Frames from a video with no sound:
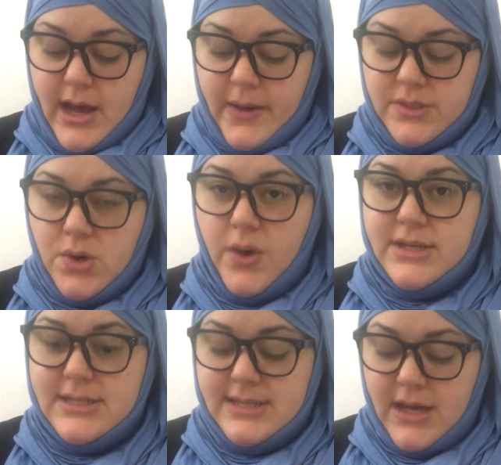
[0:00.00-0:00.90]
I was going
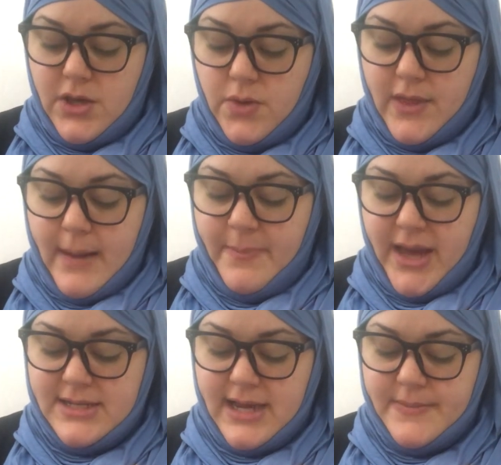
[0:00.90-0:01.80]
to tell you that
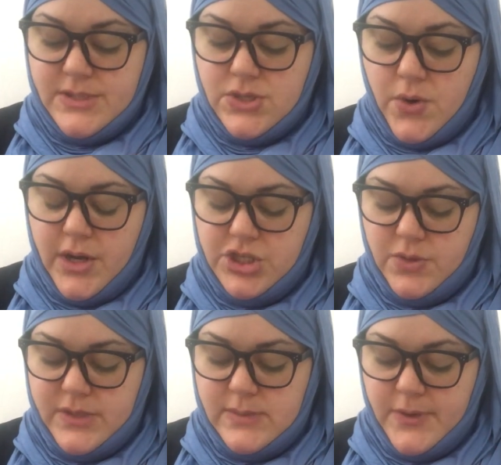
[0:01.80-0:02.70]
bedtime story, she
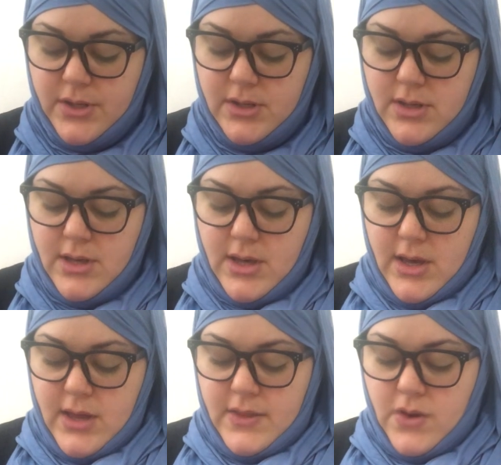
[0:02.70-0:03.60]
whispered.
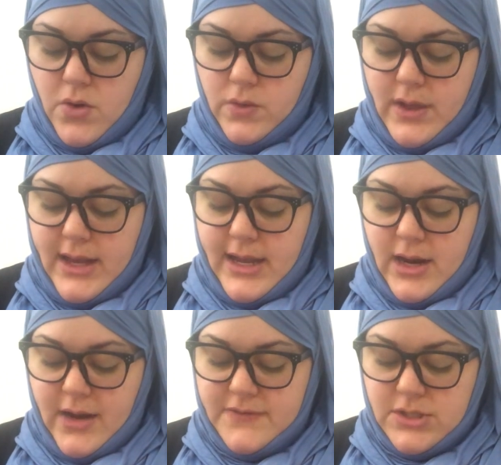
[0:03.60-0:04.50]
The old lady had
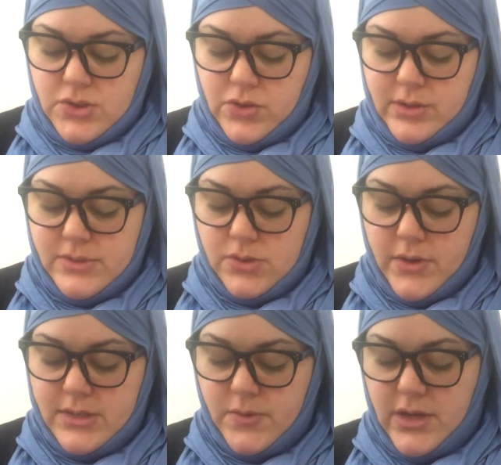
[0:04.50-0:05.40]
often told him
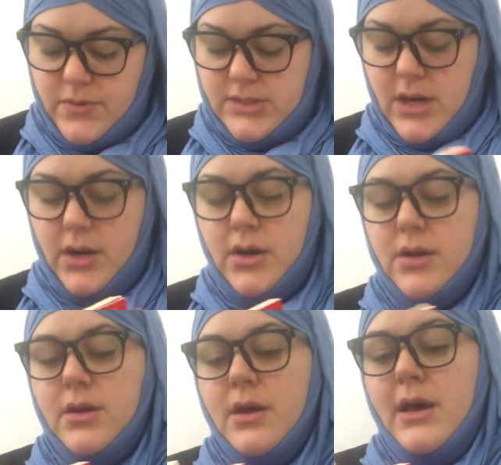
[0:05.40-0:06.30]
stories when he was younger,
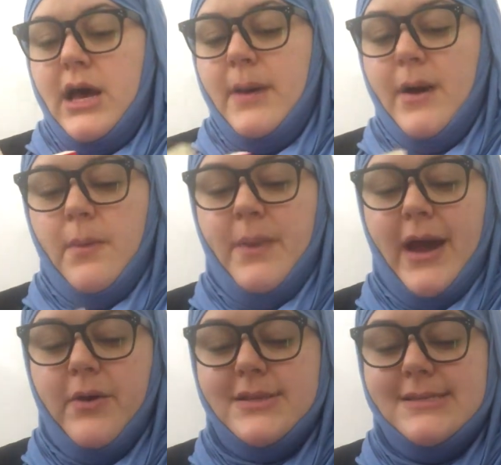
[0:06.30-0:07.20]
about
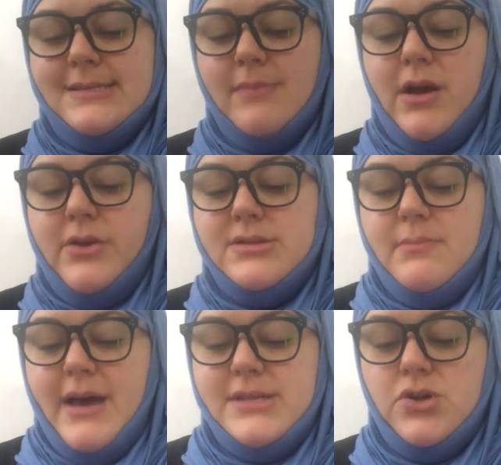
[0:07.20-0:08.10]
pirates and smugglers and
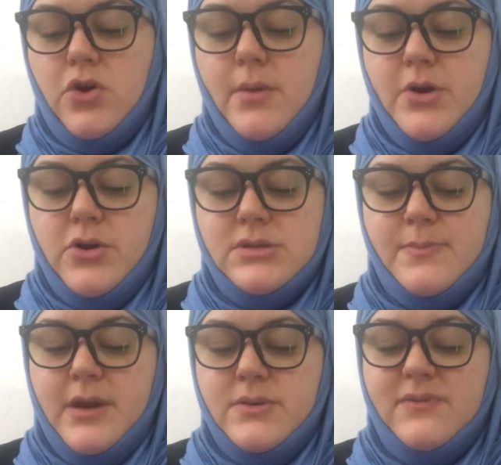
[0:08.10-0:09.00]
master criminals,
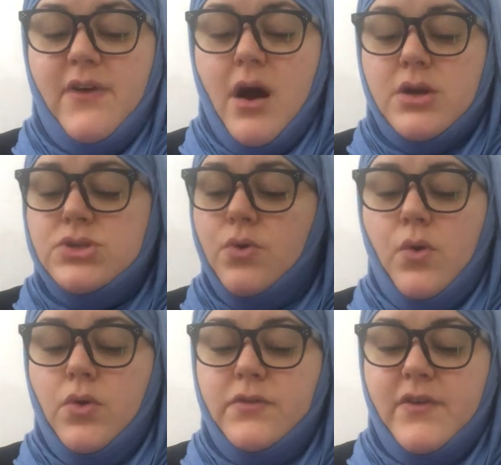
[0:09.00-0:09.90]
but he was far too
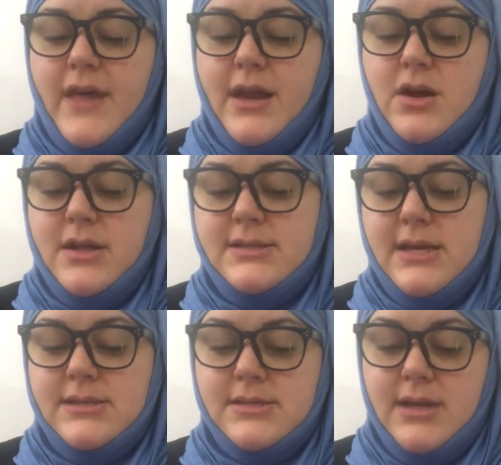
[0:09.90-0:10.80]
old for that
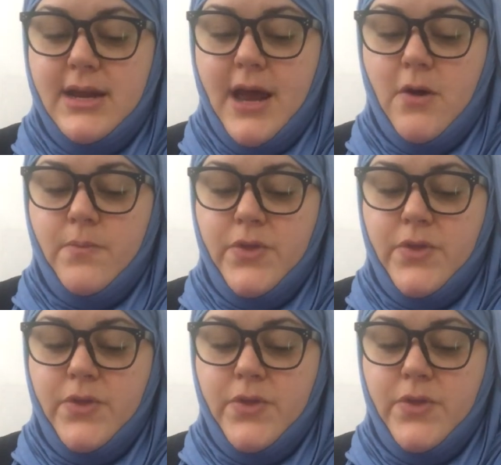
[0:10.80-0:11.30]
nonsense now.